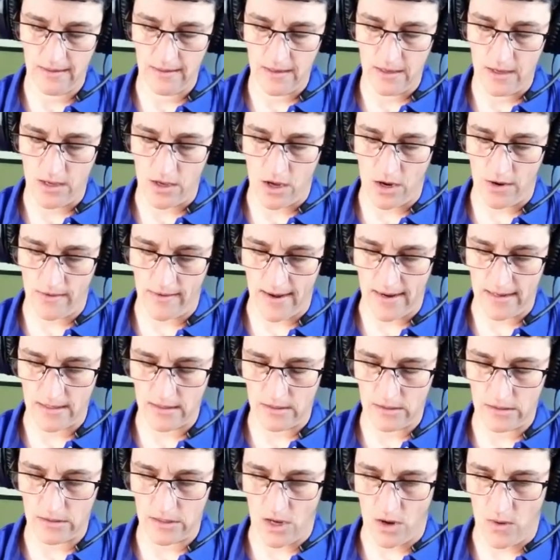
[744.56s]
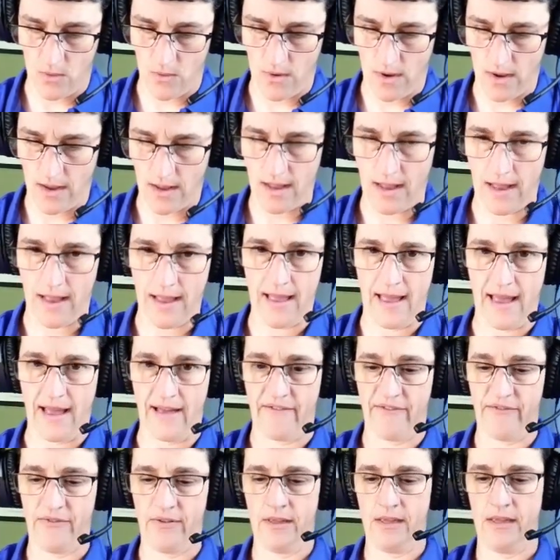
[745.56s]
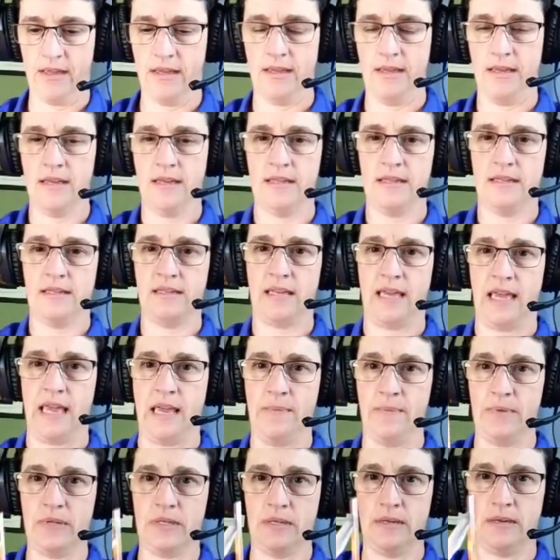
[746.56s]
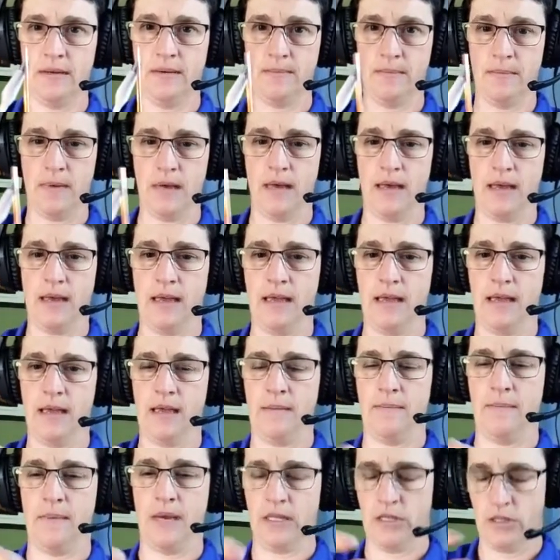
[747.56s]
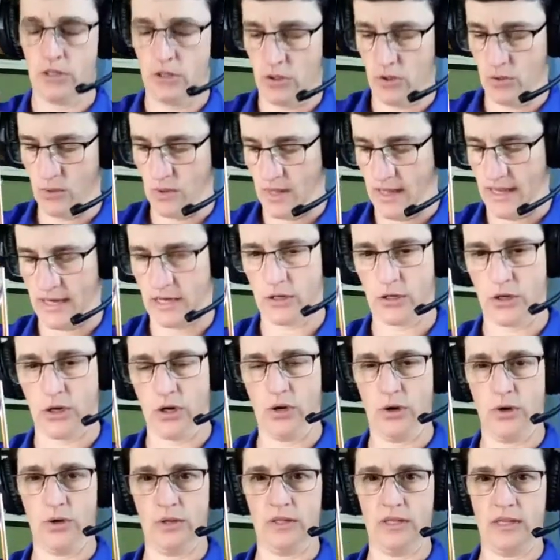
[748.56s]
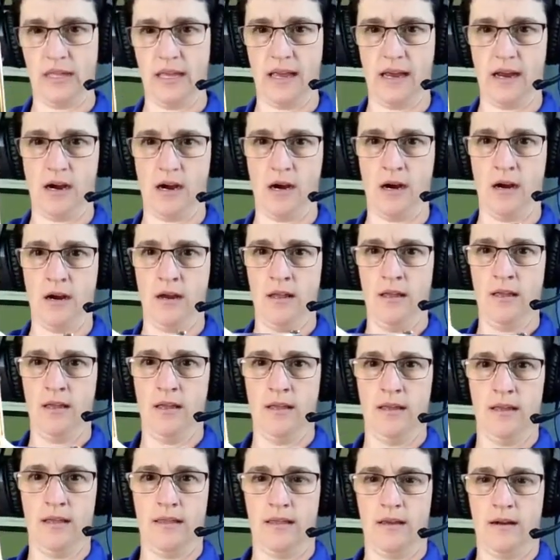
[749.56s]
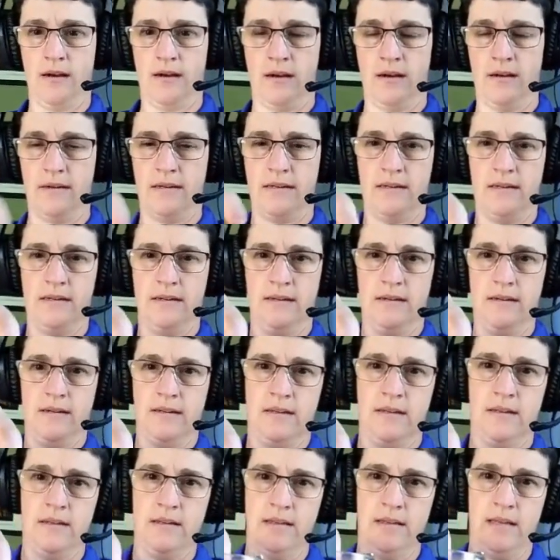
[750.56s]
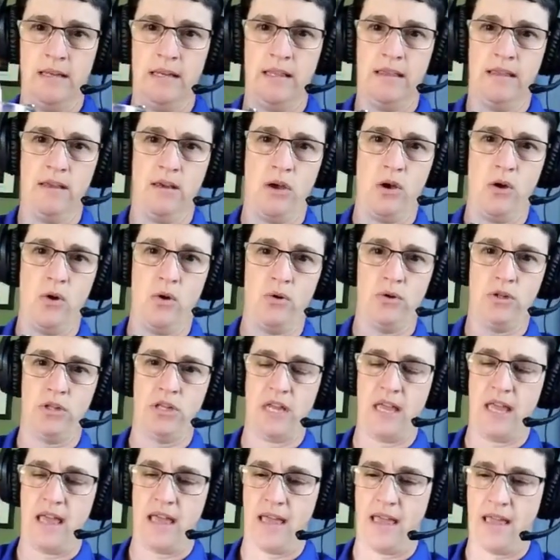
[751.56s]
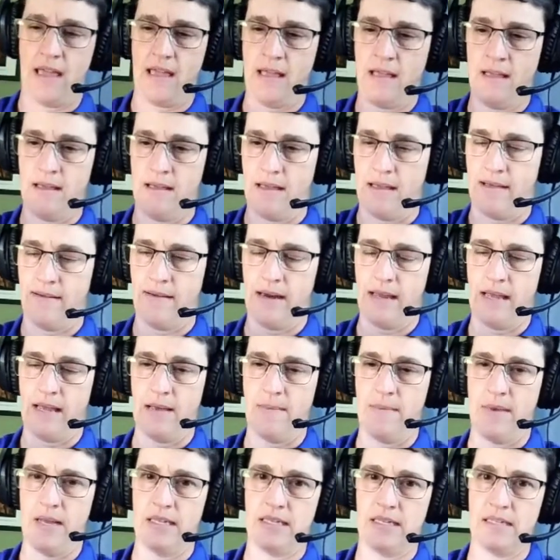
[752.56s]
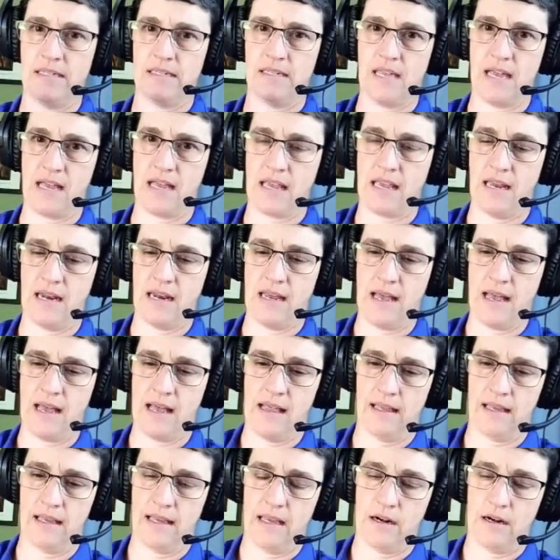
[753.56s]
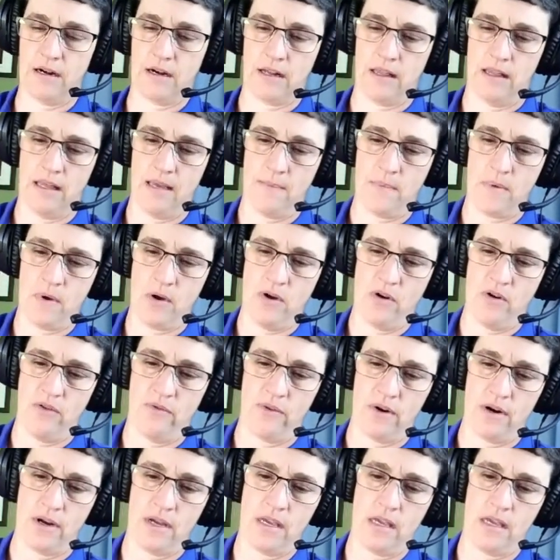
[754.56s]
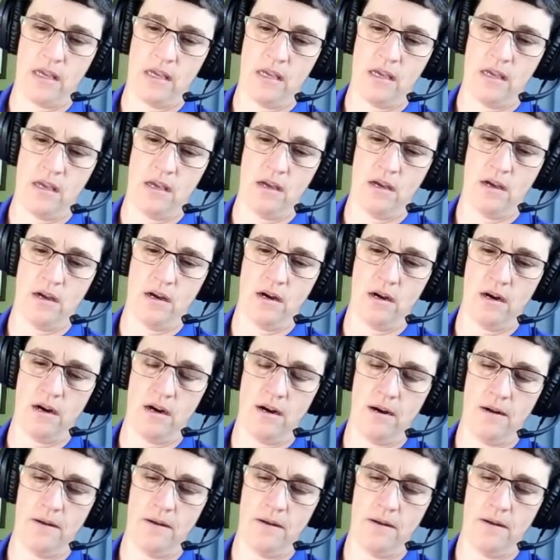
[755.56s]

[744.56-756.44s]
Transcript: All right. So I have taped my two electrodes there. They're in the OJ. I've got to get my second alligator clip over here.